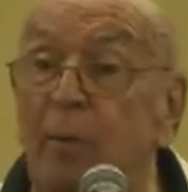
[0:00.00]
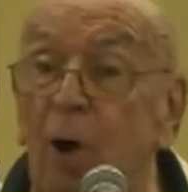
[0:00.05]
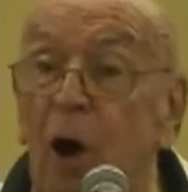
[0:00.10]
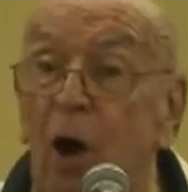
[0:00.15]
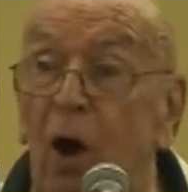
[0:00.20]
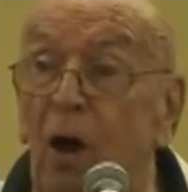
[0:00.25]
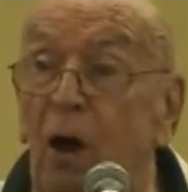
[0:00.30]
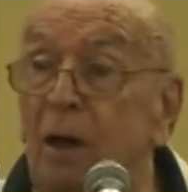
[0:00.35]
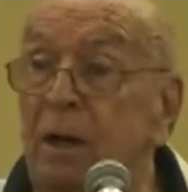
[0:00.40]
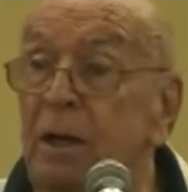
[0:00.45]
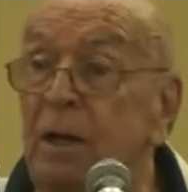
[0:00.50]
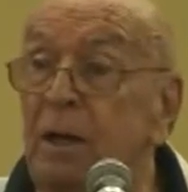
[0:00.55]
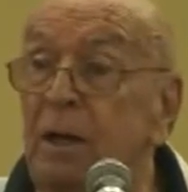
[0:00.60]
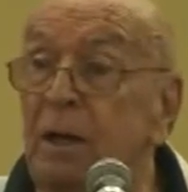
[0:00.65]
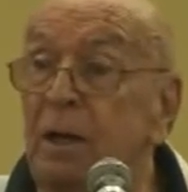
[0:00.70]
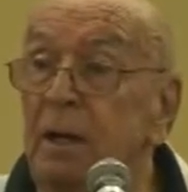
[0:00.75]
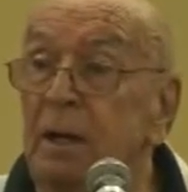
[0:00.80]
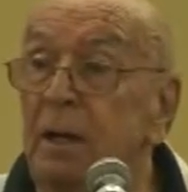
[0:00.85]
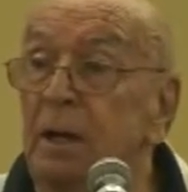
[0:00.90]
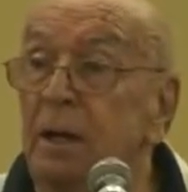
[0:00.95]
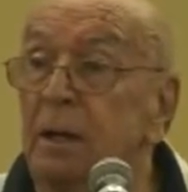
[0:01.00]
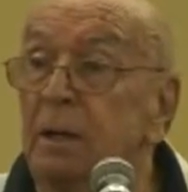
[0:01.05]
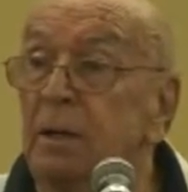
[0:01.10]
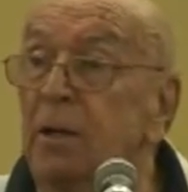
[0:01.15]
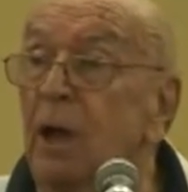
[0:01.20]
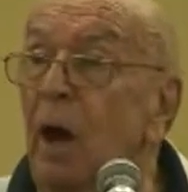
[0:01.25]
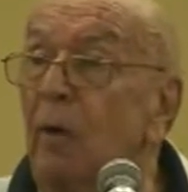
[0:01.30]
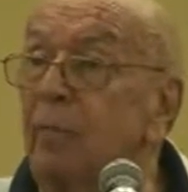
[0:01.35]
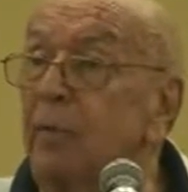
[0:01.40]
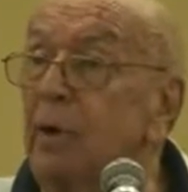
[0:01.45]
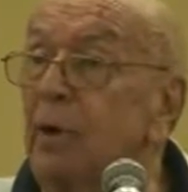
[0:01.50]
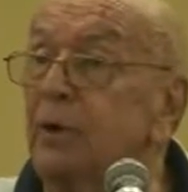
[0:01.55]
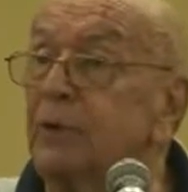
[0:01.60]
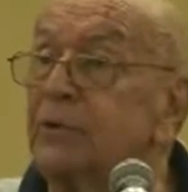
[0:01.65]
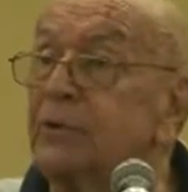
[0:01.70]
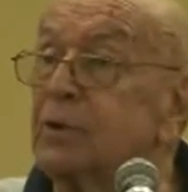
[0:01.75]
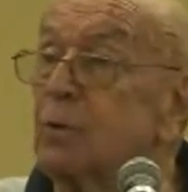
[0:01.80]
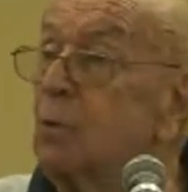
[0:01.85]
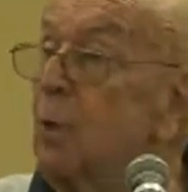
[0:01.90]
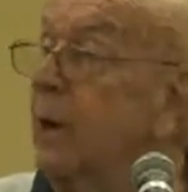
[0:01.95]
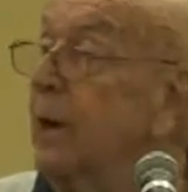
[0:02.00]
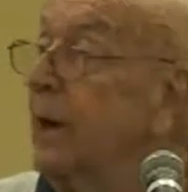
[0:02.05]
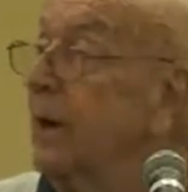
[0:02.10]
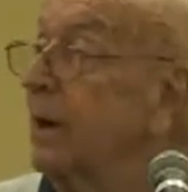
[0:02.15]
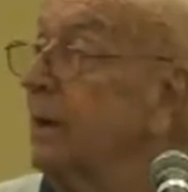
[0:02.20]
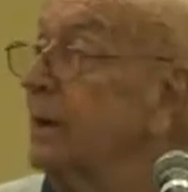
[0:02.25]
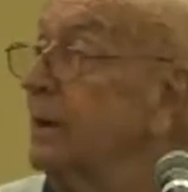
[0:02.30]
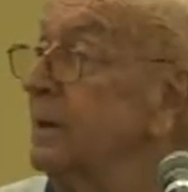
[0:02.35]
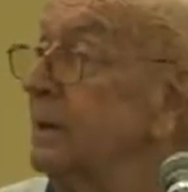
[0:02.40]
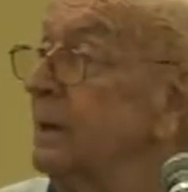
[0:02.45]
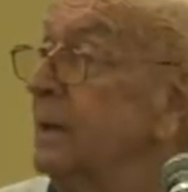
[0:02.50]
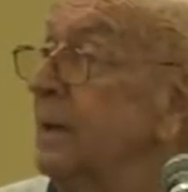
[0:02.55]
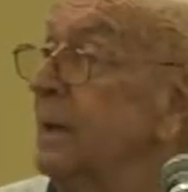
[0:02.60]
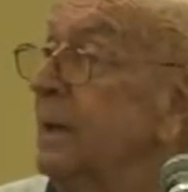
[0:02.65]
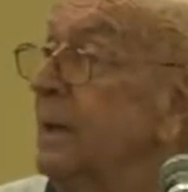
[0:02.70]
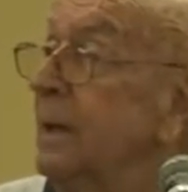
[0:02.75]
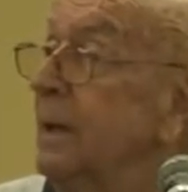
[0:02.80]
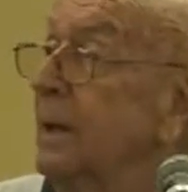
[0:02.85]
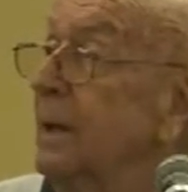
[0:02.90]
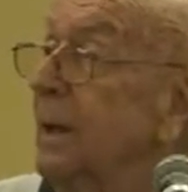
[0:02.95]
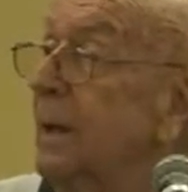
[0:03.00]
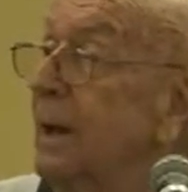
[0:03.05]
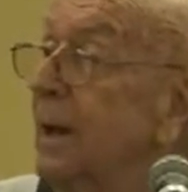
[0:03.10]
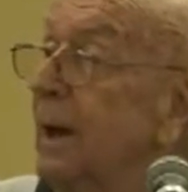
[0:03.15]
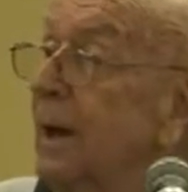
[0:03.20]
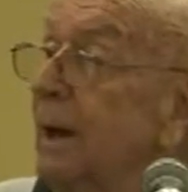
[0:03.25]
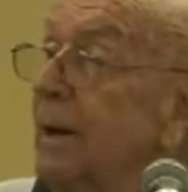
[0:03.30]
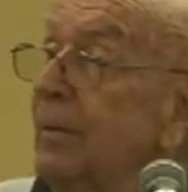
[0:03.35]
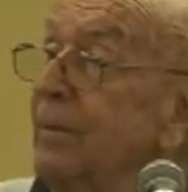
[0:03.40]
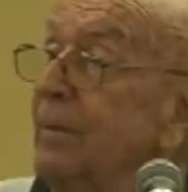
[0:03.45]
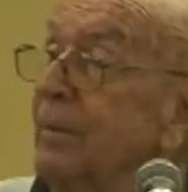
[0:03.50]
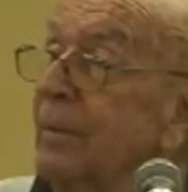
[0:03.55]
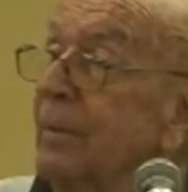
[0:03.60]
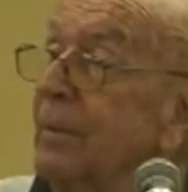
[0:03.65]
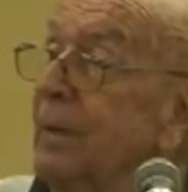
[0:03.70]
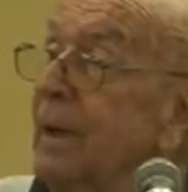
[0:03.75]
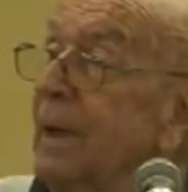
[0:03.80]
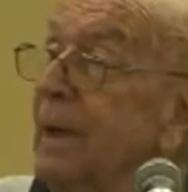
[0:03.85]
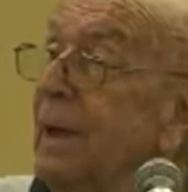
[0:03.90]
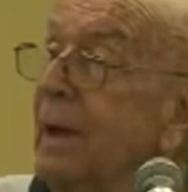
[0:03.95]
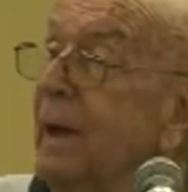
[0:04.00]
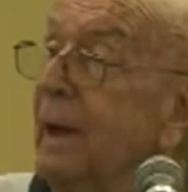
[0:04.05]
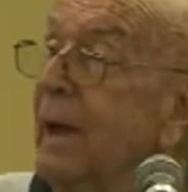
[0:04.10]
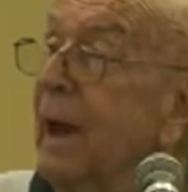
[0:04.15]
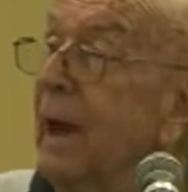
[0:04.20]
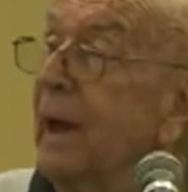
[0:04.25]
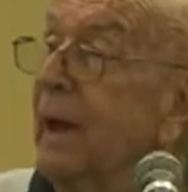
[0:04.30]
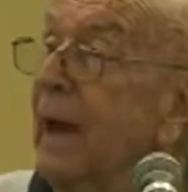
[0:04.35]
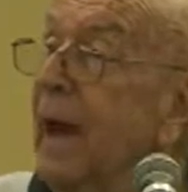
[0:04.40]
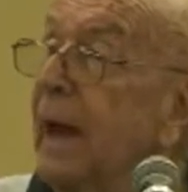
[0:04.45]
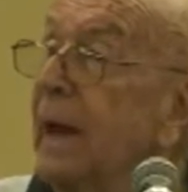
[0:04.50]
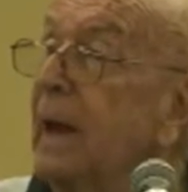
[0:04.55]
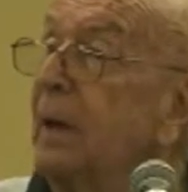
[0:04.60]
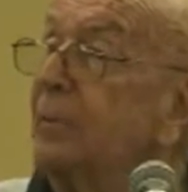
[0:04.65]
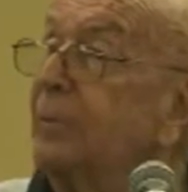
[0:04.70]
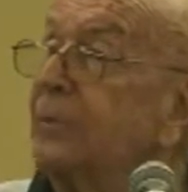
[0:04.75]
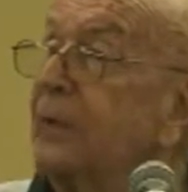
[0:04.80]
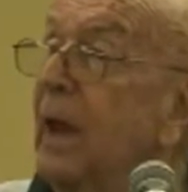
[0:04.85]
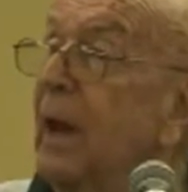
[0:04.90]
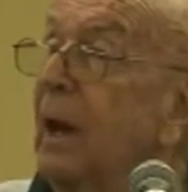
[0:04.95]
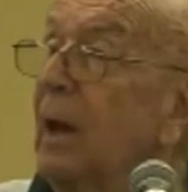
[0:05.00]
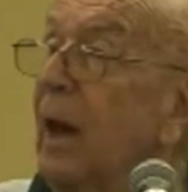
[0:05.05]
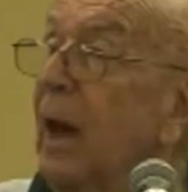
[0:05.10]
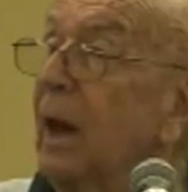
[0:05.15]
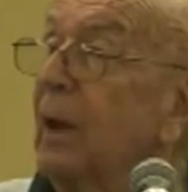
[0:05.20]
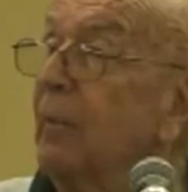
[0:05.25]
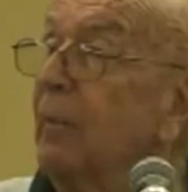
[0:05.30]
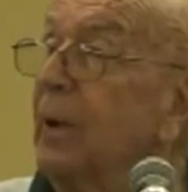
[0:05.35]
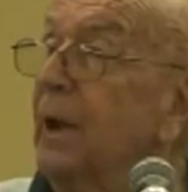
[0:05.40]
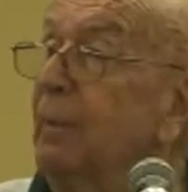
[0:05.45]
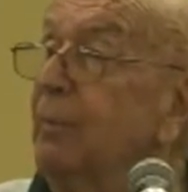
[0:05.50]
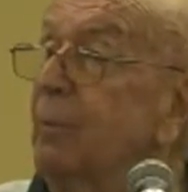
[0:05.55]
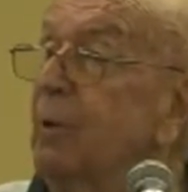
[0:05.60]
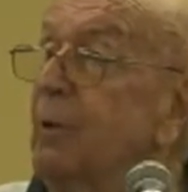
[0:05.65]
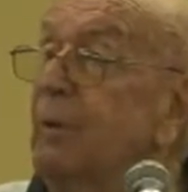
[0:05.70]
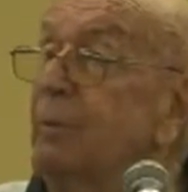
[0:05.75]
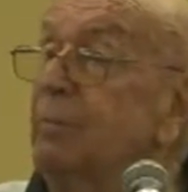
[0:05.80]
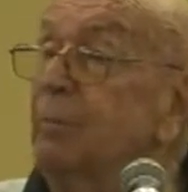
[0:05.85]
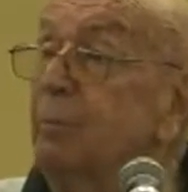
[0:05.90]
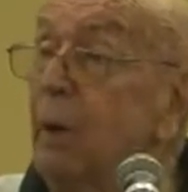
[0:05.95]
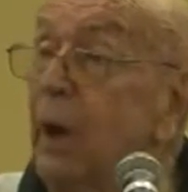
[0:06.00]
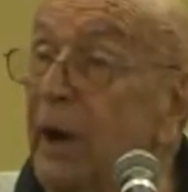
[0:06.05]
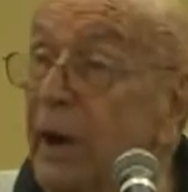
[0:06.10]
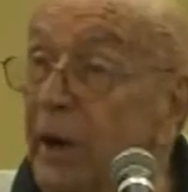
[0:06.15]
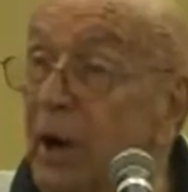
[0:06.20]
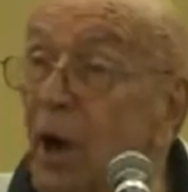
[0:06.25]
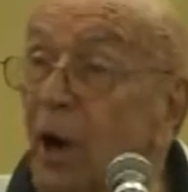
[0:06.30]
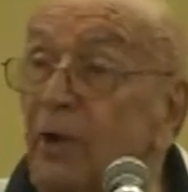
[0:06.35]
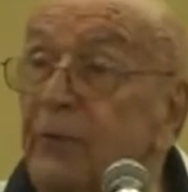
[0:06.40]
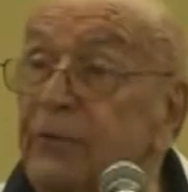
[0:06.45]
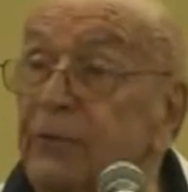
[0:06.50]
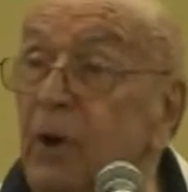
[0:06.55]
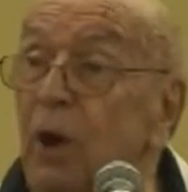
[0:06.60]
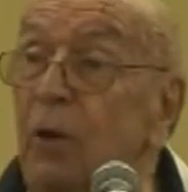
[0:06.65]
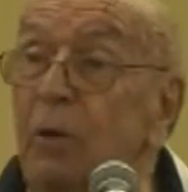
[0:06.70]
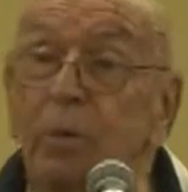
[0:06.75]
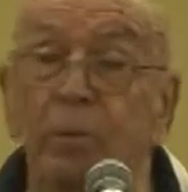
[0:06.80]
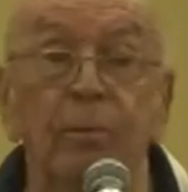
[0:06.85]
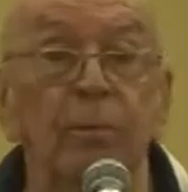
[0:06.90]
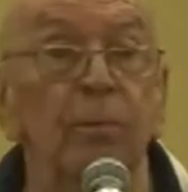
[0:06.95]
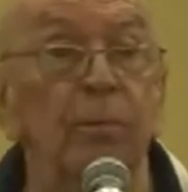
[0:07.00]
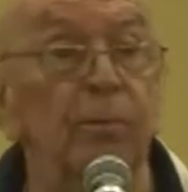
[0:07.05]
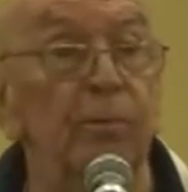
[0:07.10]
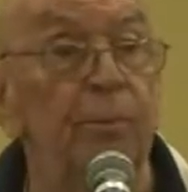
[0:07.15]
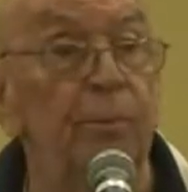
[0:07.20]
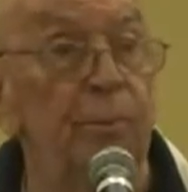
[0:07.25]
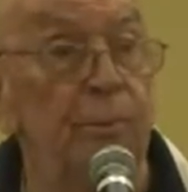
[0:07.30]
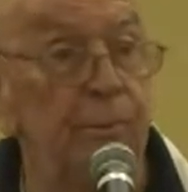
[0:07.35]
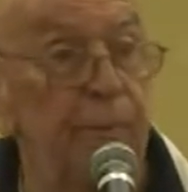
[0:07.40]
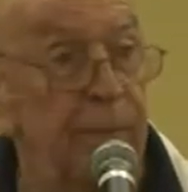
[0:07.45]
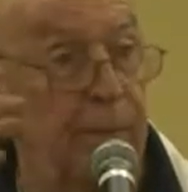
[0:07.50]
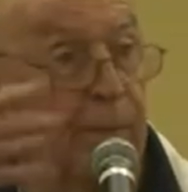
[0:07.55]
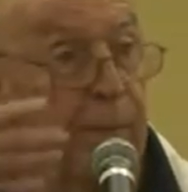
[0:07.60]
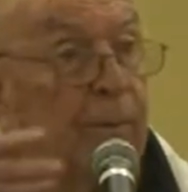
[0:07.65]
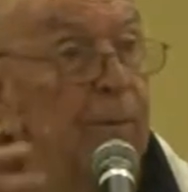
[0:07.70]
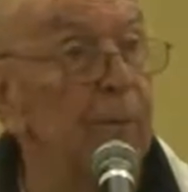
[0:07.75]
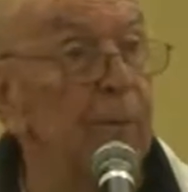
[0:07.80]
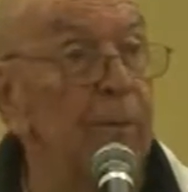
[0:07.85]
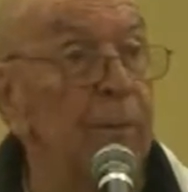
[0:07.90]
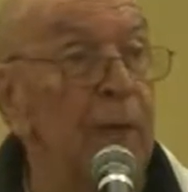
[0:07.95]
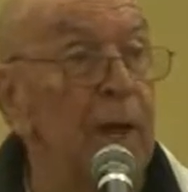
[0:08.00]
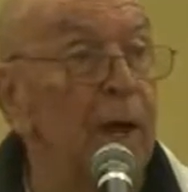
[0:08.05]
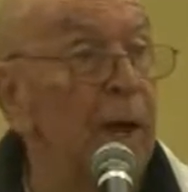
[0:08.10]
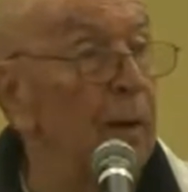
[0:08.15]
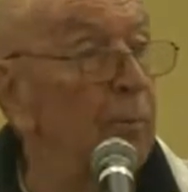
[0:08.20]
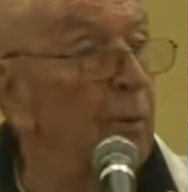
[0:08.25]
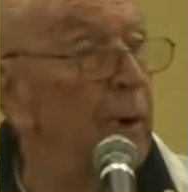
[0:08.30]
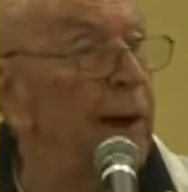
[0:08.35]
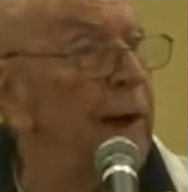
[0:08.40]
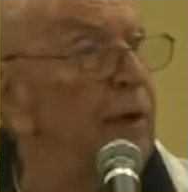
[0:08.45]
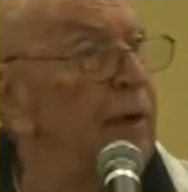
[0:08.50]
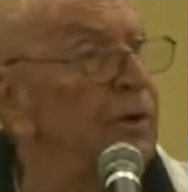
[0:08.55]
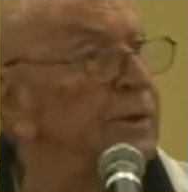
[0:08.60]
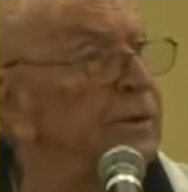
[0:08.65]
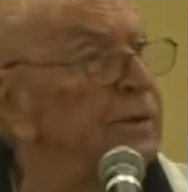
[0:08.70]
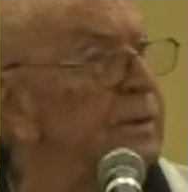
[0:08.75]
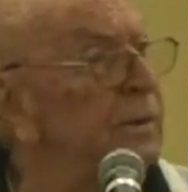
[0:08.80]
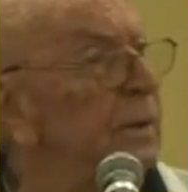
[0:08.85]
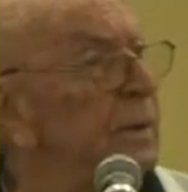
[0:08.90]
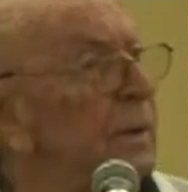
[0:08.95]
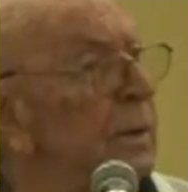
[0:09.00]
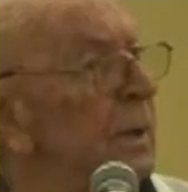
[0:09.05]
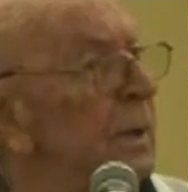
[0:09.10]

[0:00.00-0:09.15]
mall, Governor's Square, and that upset a lot of people, but it also, mayors,